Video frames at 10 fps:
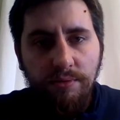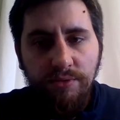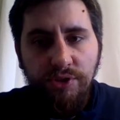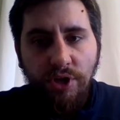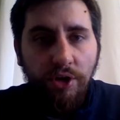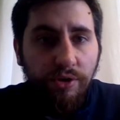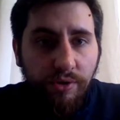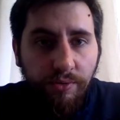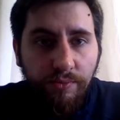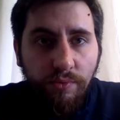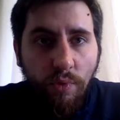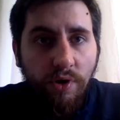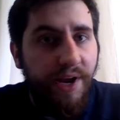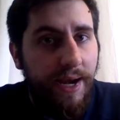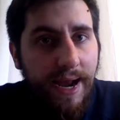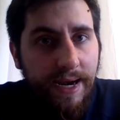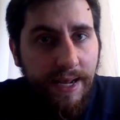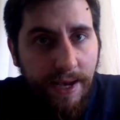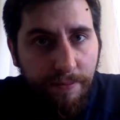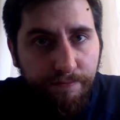Start your work at 9
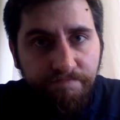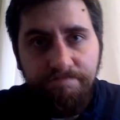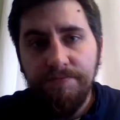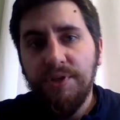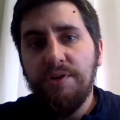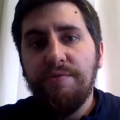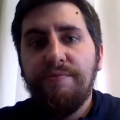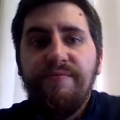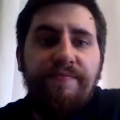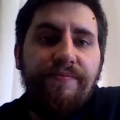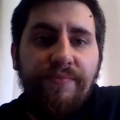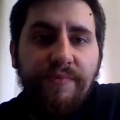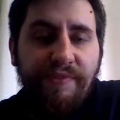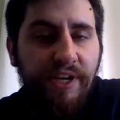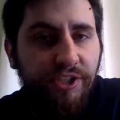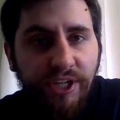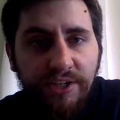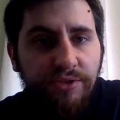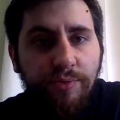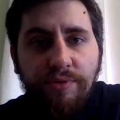a.m. Finish
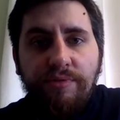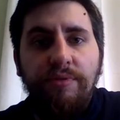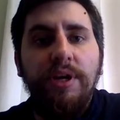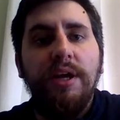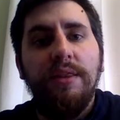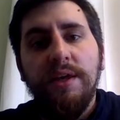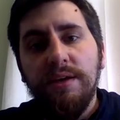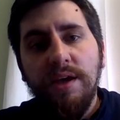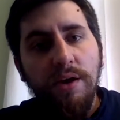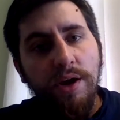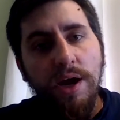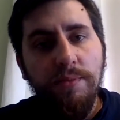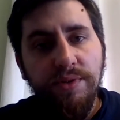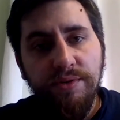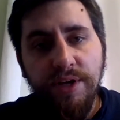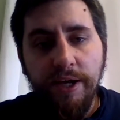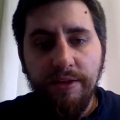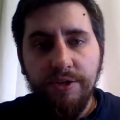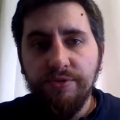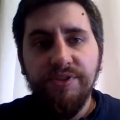at 2 or 3, and then carry on with your day,
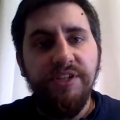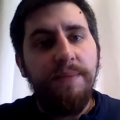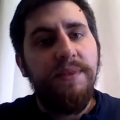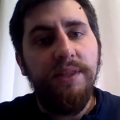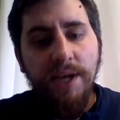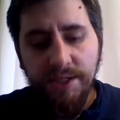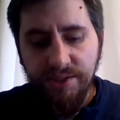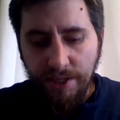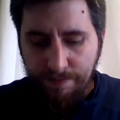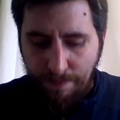and then do the same thing the next day.